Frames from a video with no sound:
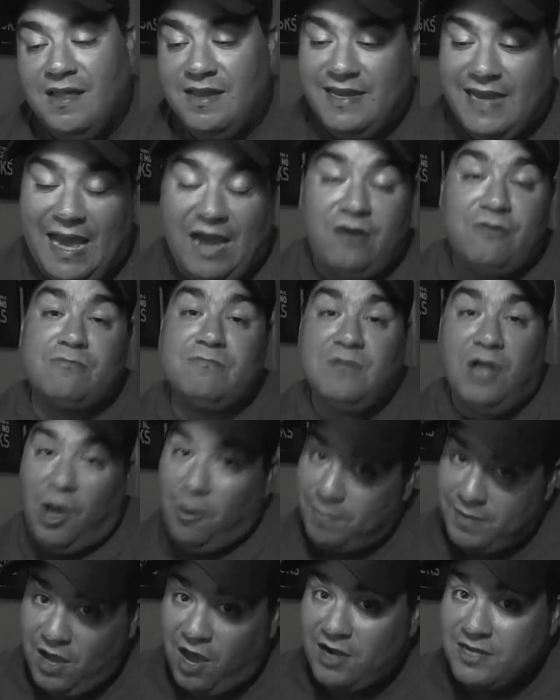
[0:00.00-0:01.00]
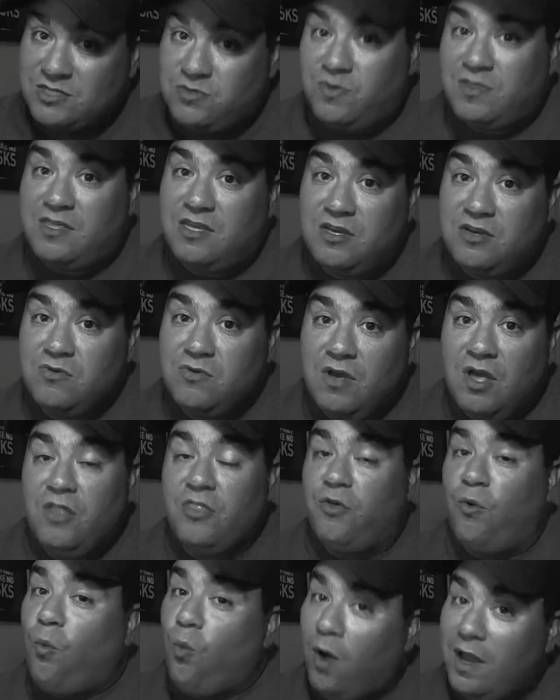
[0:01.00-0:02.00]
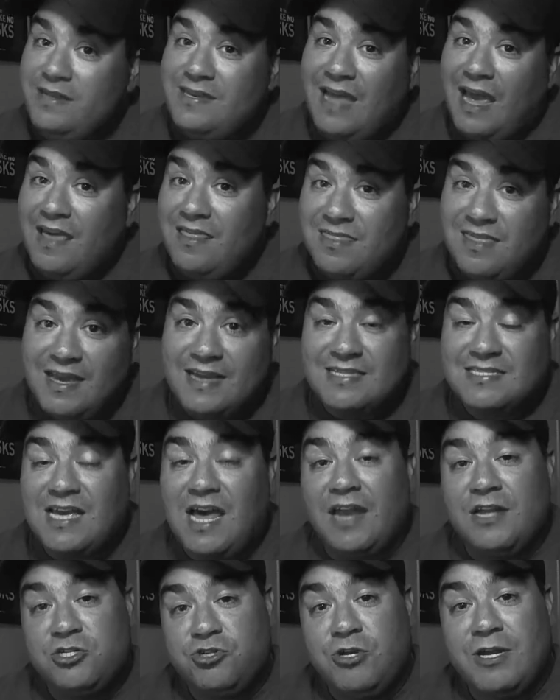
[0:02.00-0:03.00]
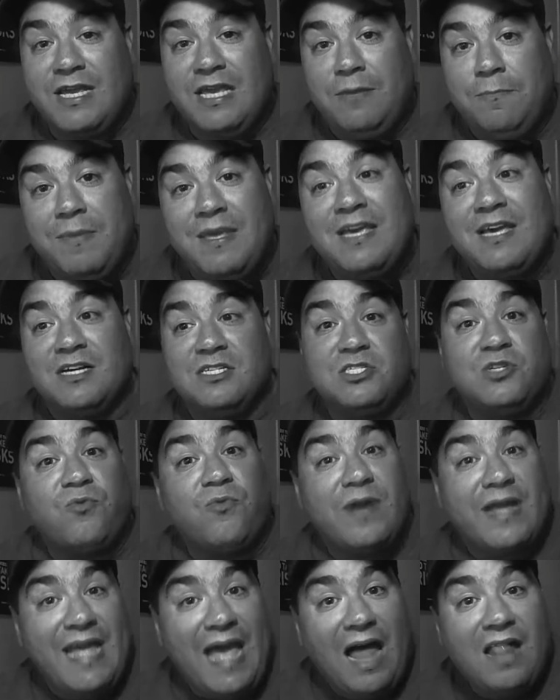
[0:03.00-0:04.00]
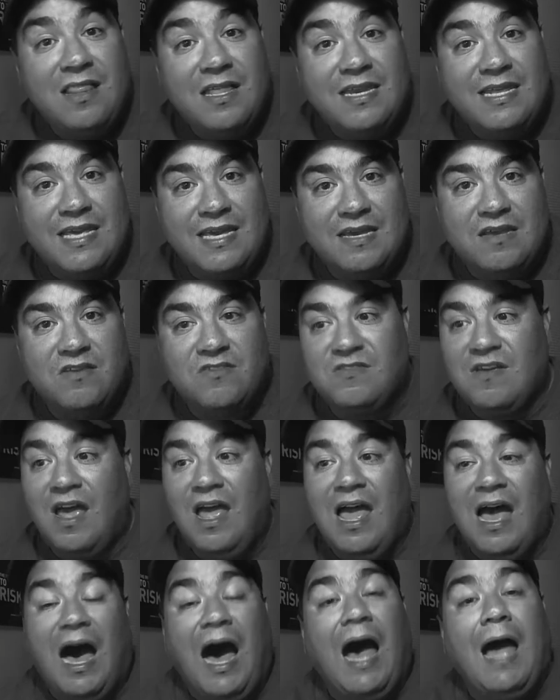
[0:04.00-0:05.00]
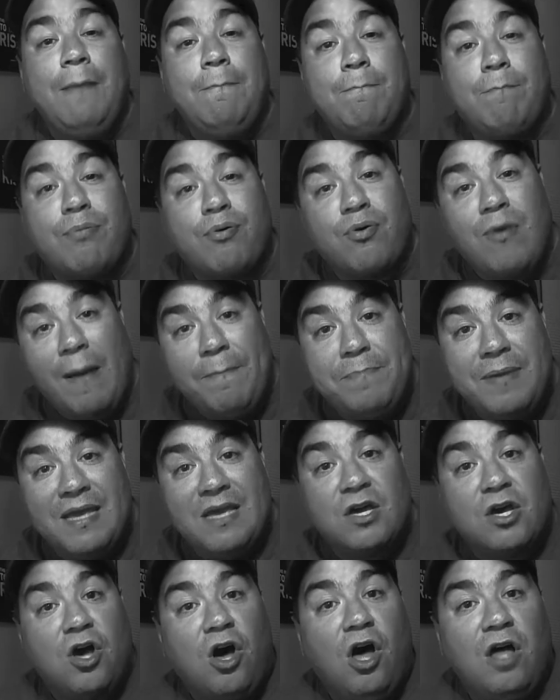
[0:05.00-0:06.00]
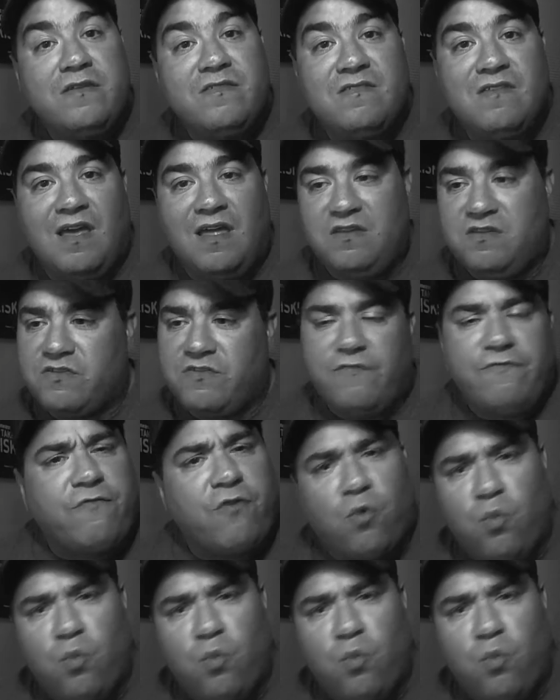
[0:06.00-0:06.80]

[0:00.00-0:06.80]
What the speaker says: Now, I'll be honest with you, the one day thing is kind of tricky because the reality is I'm prepping content for